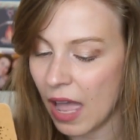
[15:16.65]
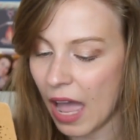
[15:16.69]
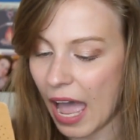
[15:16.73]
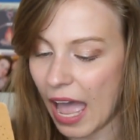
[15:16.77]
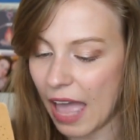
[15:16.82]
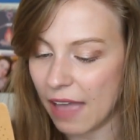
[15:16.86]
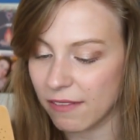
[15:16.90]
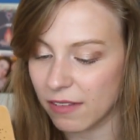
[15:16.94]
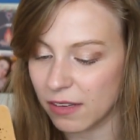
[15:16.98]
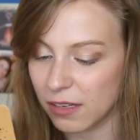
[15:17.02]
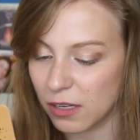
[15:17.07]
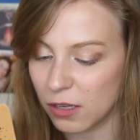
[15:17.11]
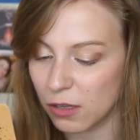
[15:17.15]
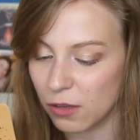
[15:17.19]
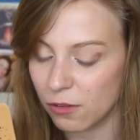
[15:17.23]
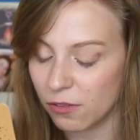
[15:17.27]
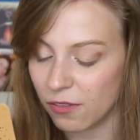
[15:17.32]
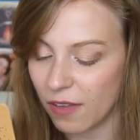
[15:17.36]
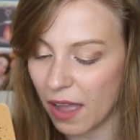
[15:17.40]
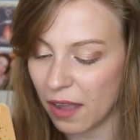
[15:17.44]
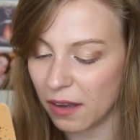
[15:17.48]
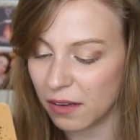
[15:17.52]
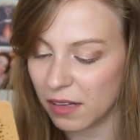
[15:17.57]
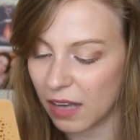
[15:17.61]
I have a
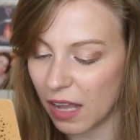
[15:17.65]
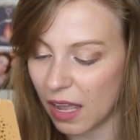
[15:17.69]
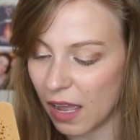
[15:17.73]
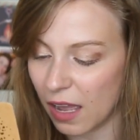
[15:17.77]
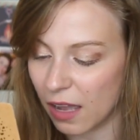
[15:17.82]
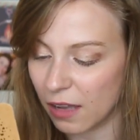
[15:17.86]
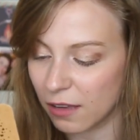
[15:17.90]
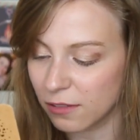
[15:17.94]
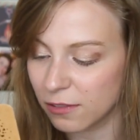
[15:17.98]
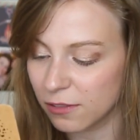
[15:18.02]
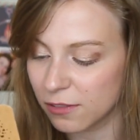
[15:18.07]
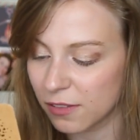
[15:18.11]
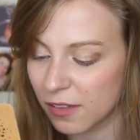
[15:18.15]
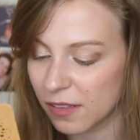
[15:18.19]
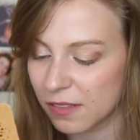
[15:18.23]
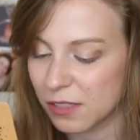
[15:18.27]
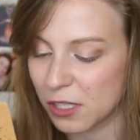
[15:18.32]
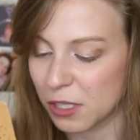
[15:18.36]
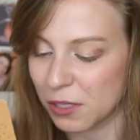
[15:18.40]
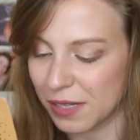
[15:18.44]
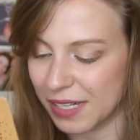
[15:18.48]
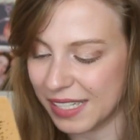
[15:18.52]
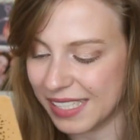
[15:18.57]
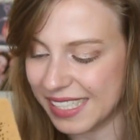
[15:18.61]
newfound love,
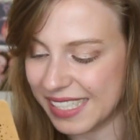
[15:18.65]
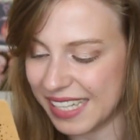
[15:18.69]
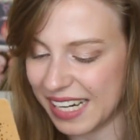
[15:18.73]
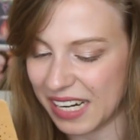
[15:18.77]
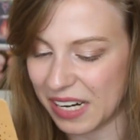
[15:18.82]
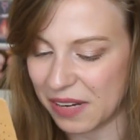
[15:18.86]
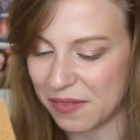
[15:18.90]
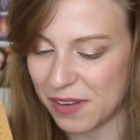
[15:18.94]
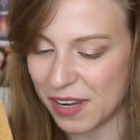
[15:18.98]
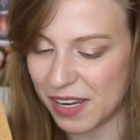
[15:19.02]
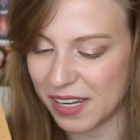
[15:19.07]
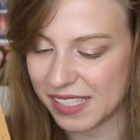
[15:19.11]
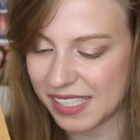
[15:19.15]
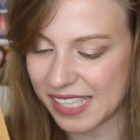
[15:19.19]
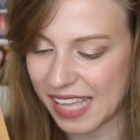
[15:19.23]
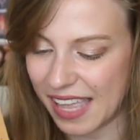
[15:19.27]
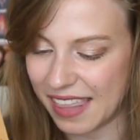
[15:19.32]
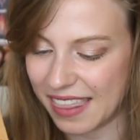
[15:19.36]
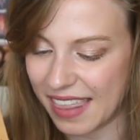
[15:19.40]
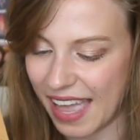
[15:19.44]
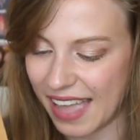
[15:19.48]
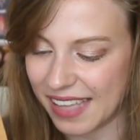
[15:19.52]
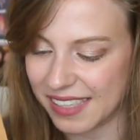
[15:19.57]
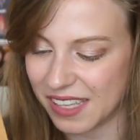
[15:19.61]
Darice sticker books,
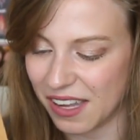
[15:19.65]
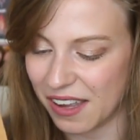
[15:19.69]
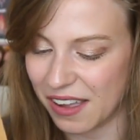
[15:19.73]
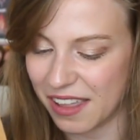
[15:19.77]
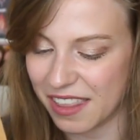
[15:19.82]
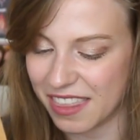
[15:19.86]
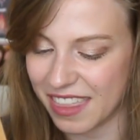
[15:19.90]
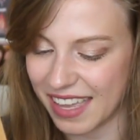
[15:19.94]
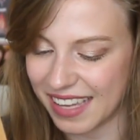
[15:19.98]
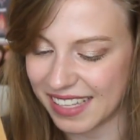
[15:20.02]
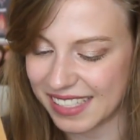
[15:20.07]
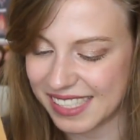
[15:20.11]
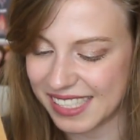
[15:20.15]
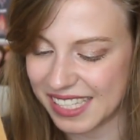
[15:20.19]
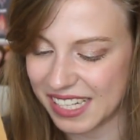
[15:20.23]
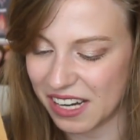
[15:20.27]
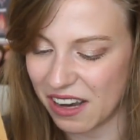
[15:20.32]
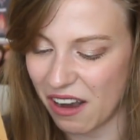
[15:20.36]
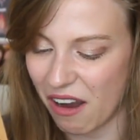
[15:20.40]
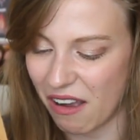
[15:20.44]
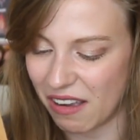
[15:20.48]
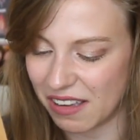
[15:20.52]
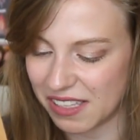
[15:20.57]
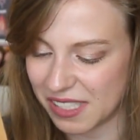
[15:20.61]
and that's all thanks to
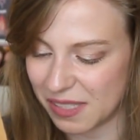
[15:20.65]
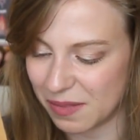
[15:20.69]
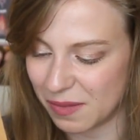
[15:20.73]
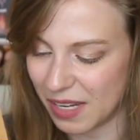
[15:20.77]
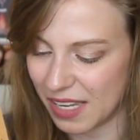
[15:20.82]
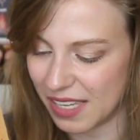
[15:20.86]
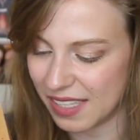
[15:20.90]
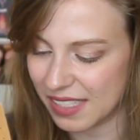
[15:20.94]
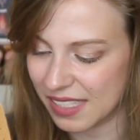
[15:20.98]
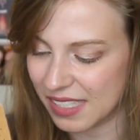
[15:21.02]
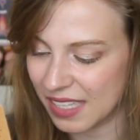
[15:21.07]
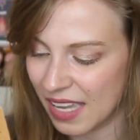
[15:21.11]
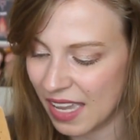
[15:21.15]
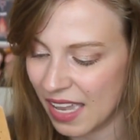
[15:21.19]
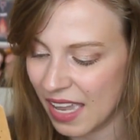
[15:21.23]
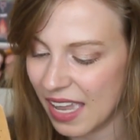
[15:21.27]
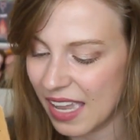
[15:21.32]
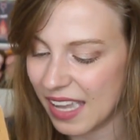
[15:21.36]
your awesomeness.